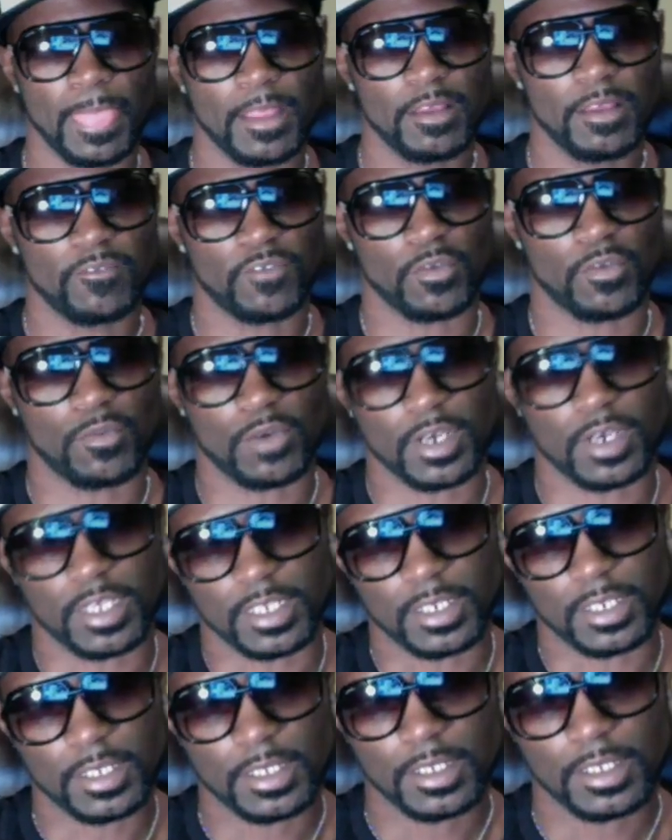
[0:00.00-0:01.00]
for
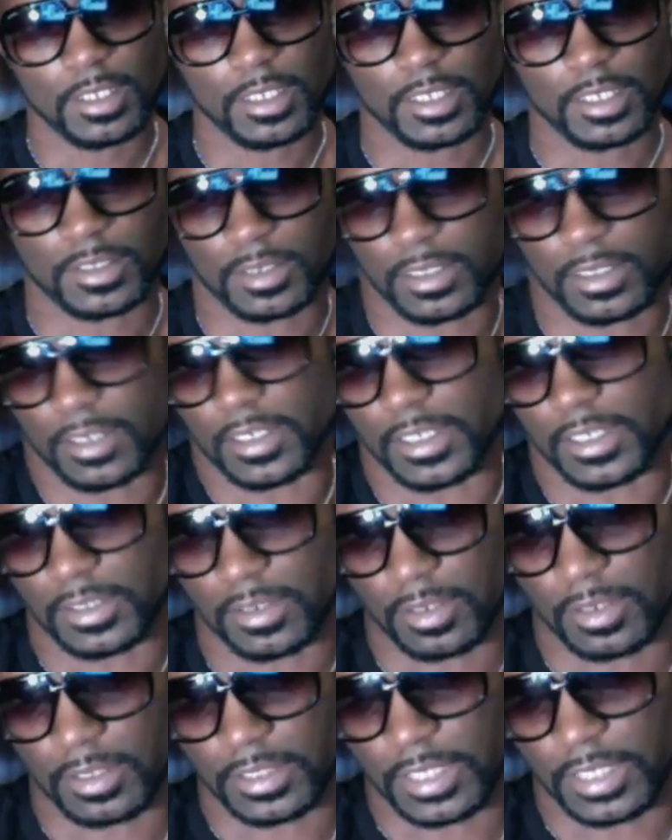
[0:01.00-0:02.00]
one, it's gonna it's
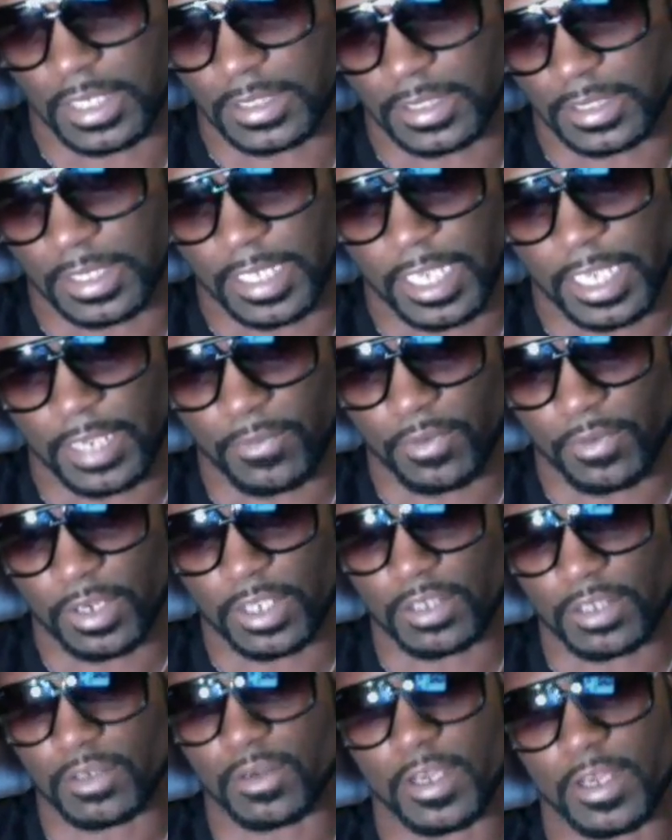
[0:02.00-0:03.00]
gonna change the game where
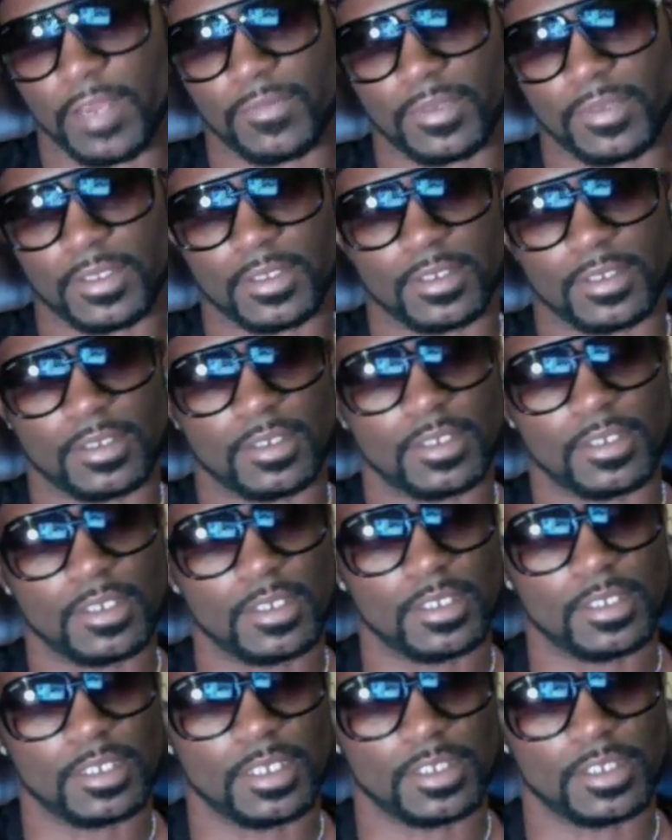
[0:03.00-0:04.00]
you don't have to.
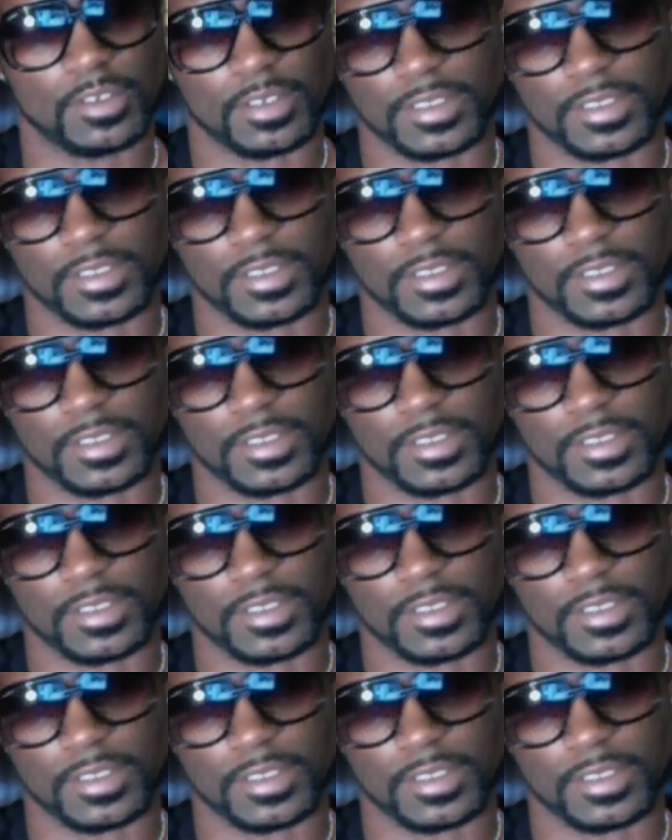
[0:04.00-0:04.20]
It's gonna